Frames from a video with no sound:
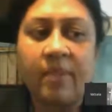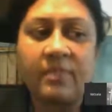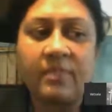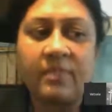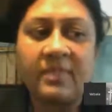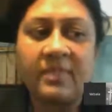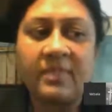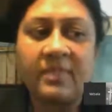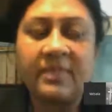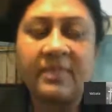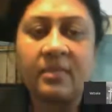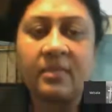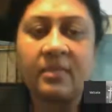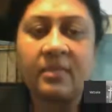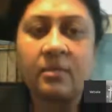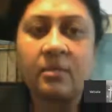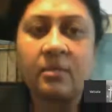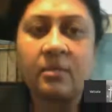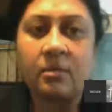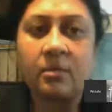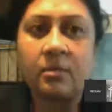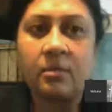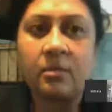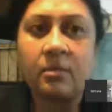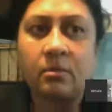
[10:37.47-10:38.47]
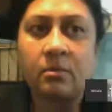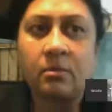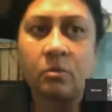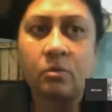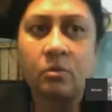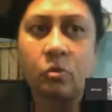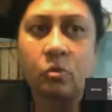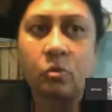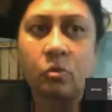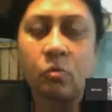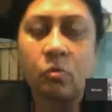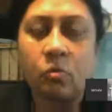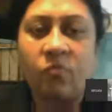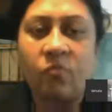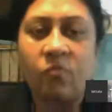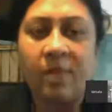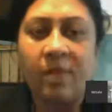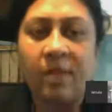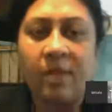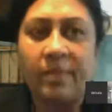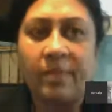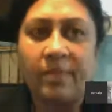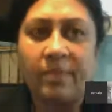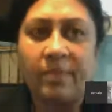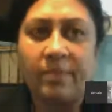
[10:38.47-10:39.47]
these are the true
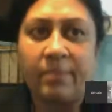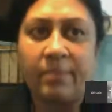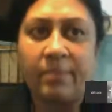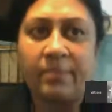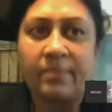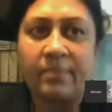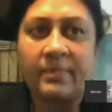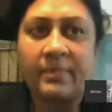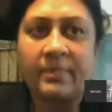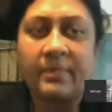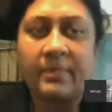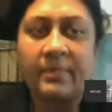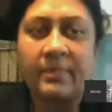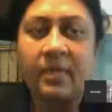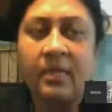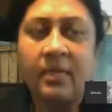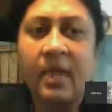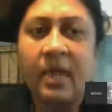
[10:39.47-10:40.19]
family members